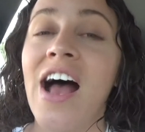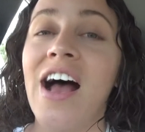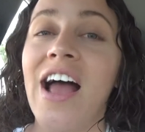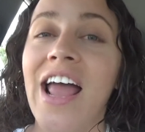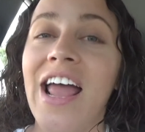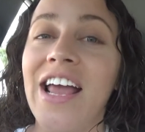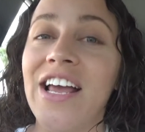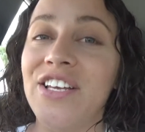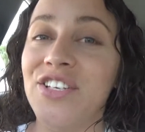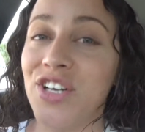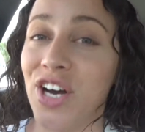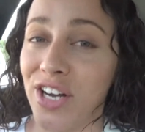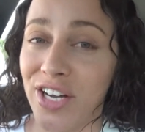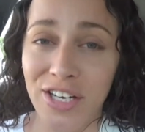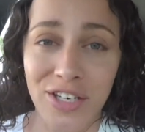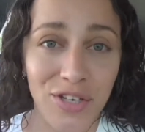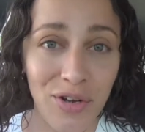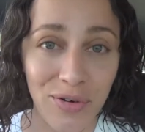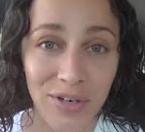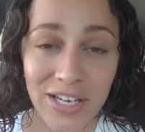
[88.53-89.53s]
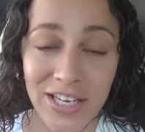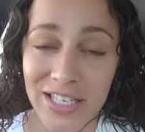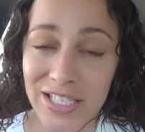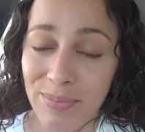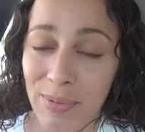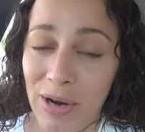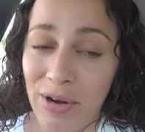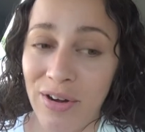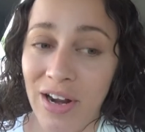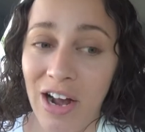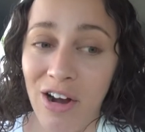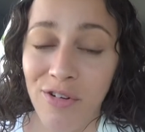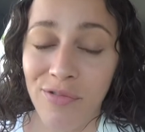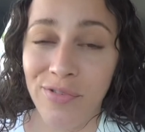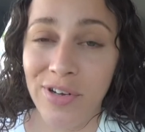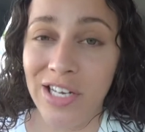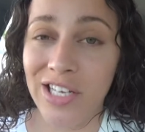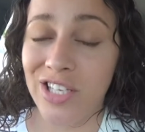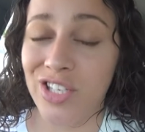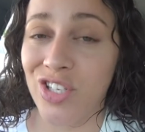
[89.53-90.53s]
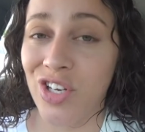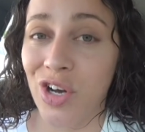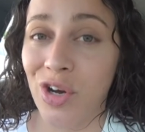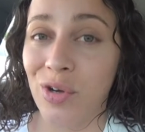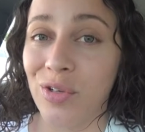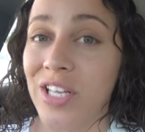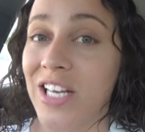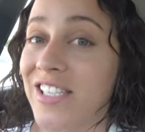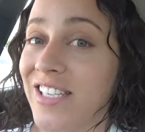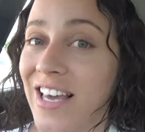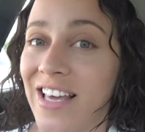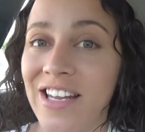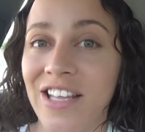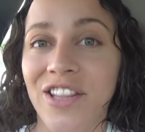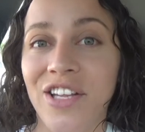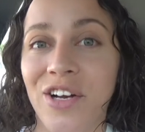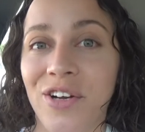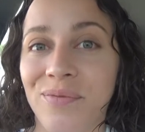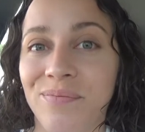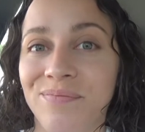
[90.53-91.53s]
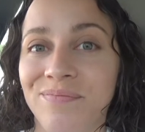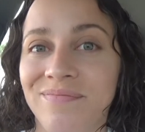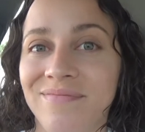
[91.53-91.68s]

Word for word: a Dunkin' Donut inspired outfit. So let's get in there.